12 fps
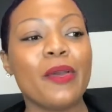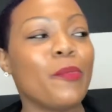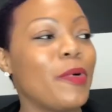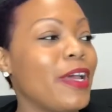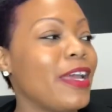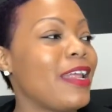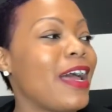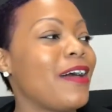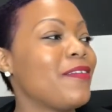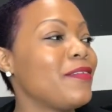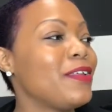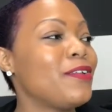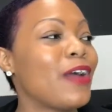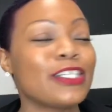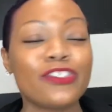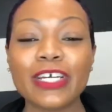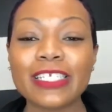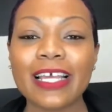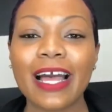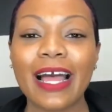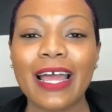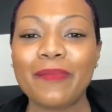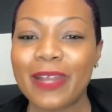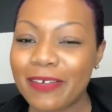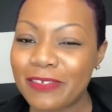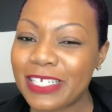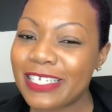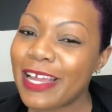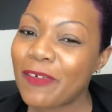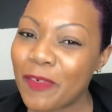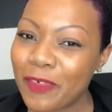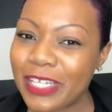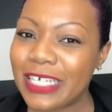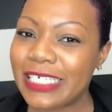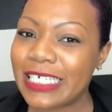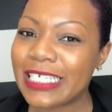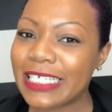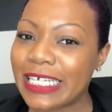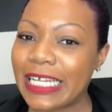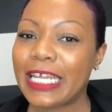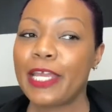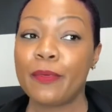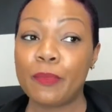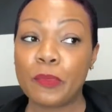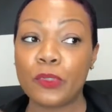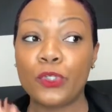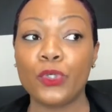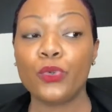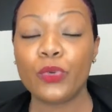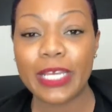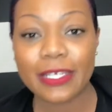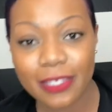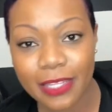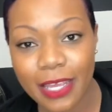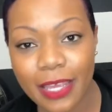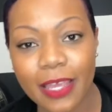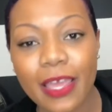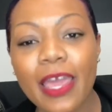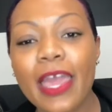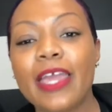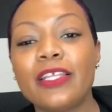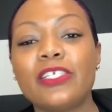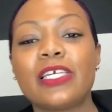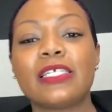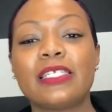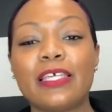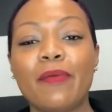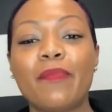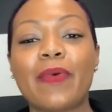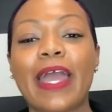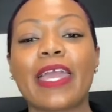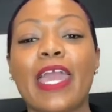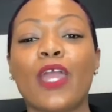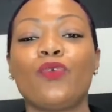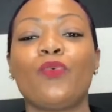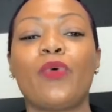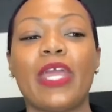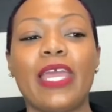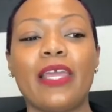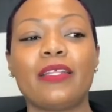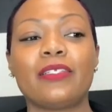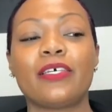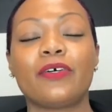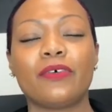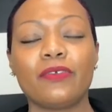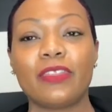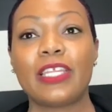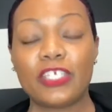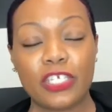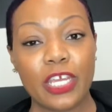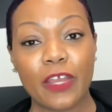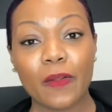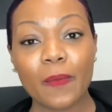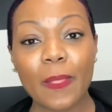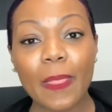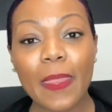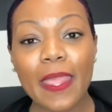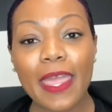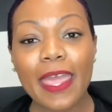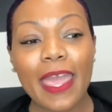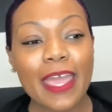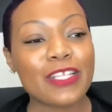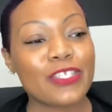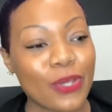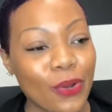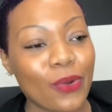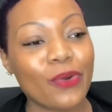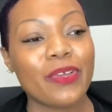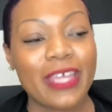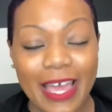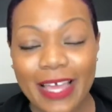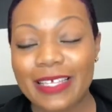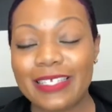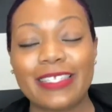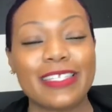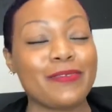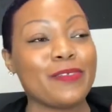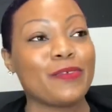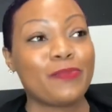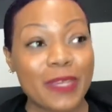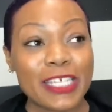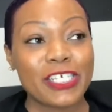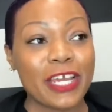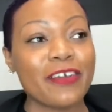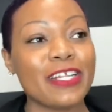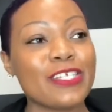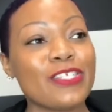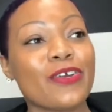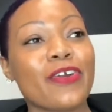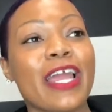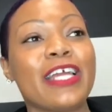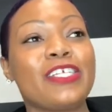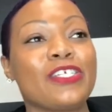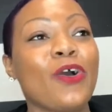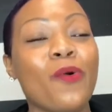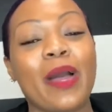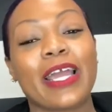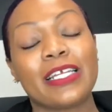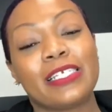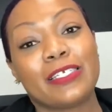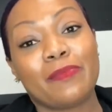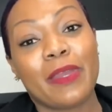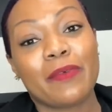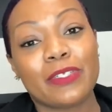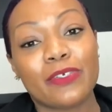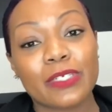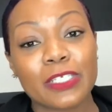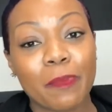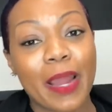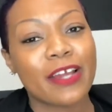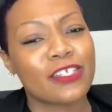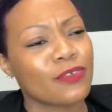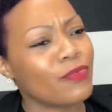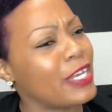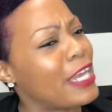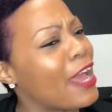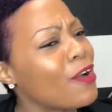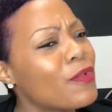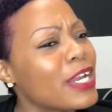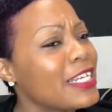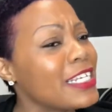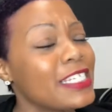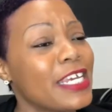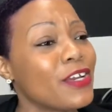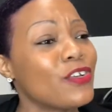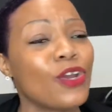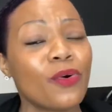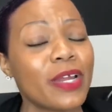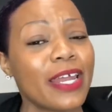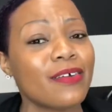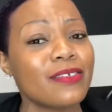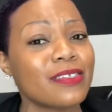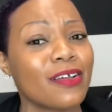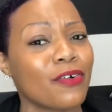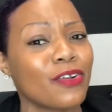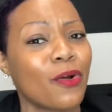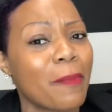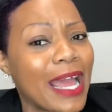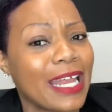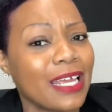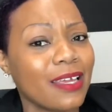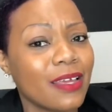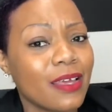But I trust God, but I've just never really just let Him do His thing and just sit back and wait till this year. And so, yes, this is me sharing this story. I just hope I can just be able to inspire someone. I don't want to deter no one else or nobody